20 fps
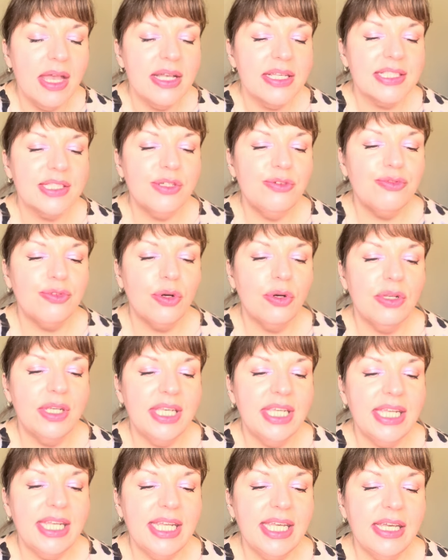So you've got
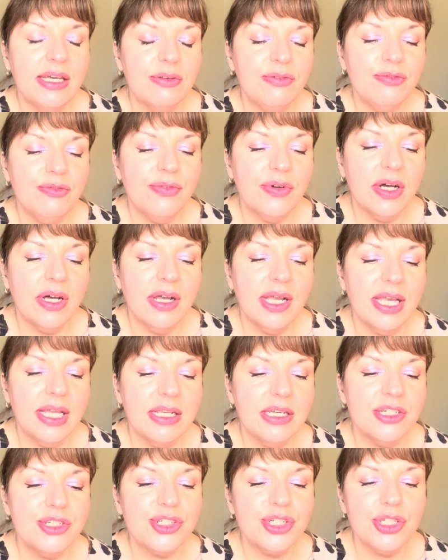lily and
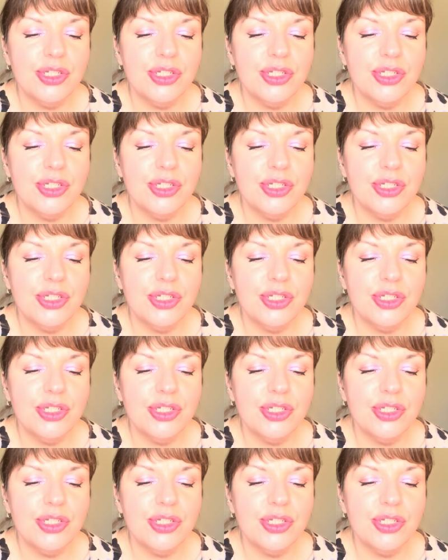violet,